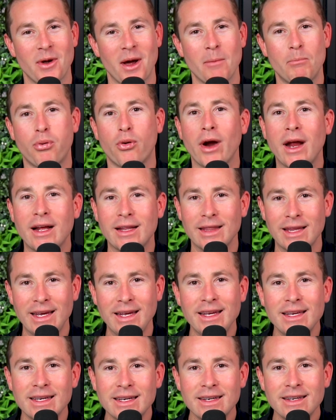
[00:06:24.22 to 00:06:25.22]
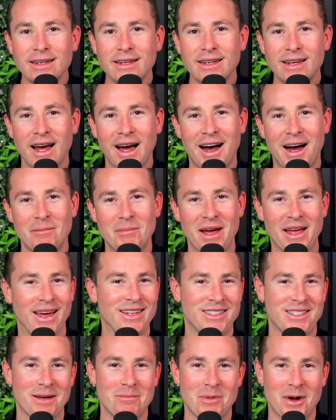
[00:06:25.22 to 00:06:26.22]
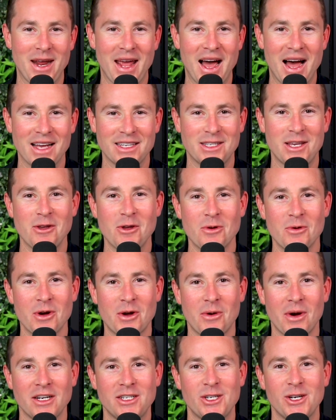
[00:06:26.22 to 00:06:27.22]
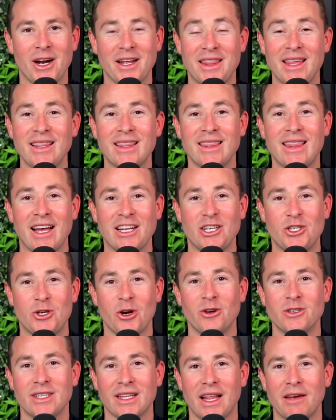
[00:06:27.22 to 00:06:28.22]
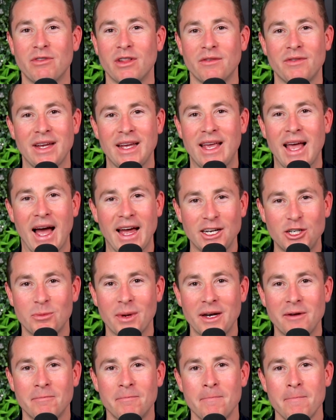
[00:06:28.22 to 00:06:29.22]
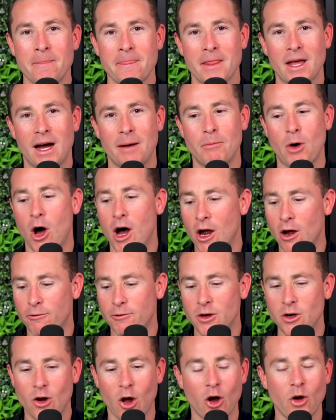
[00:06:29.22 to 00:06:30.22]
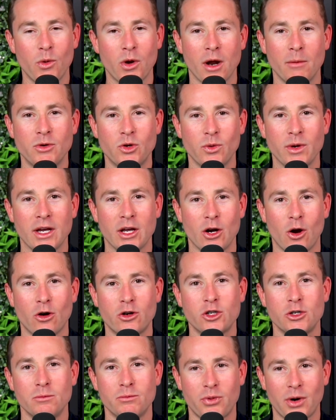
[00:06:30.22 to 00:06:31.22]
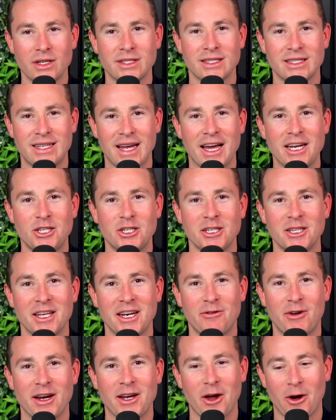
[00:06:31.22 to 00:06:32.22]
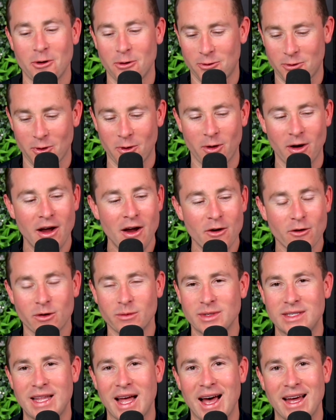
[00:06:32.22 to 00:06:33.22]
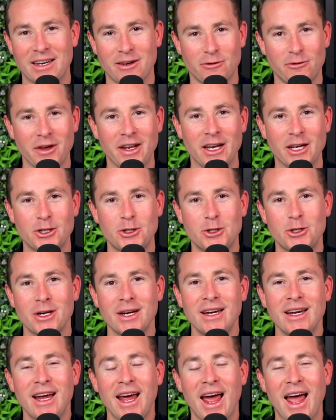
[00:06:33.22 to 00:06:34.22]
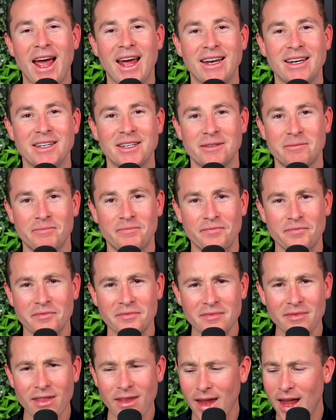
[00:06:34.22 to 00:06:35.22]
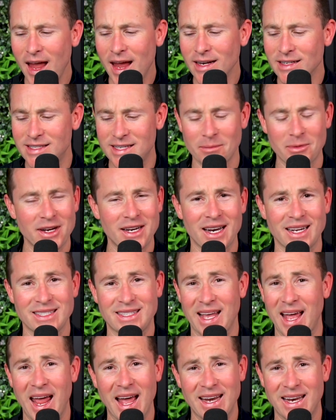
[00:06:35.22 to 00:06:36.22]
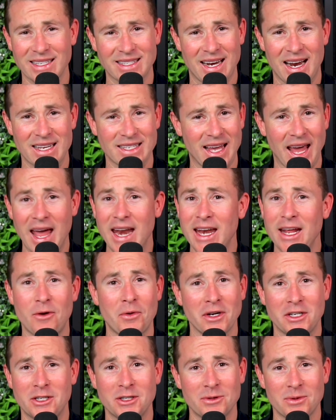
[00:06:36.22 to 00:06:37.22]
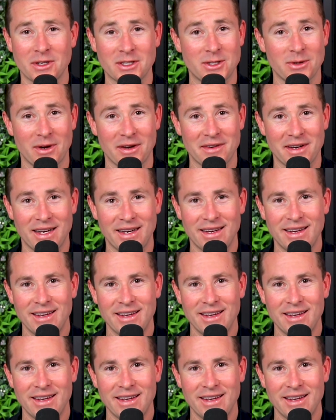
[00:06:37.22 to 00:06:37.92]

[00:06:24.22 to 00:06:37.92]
prickly at somebody asking you a question. I think that shows a level of engagement. I often know when I'm doing an auction presentation that if I go through it from start to finish and somebody doesn't ask any questions whatsoever,